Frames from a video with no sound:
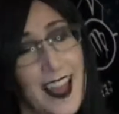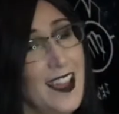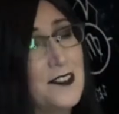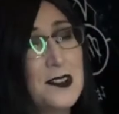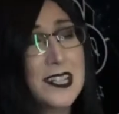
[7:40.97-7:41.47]

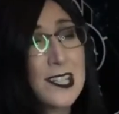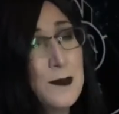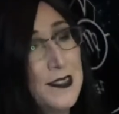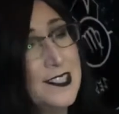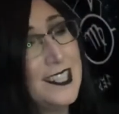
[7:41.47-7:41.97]
I've already
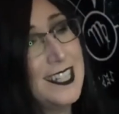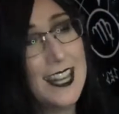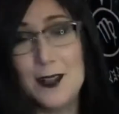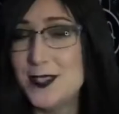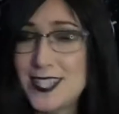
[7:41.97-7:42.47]
experienced it,
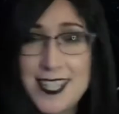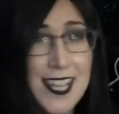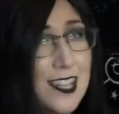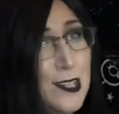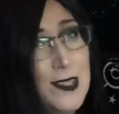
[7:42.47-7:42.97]
I'm just
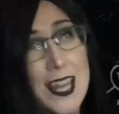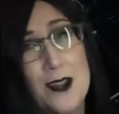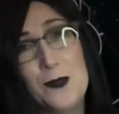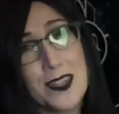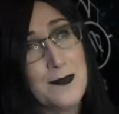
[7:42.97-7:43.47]
taking you
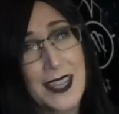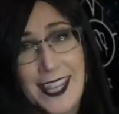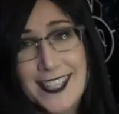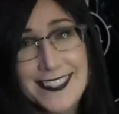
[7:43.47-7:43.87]
down with me.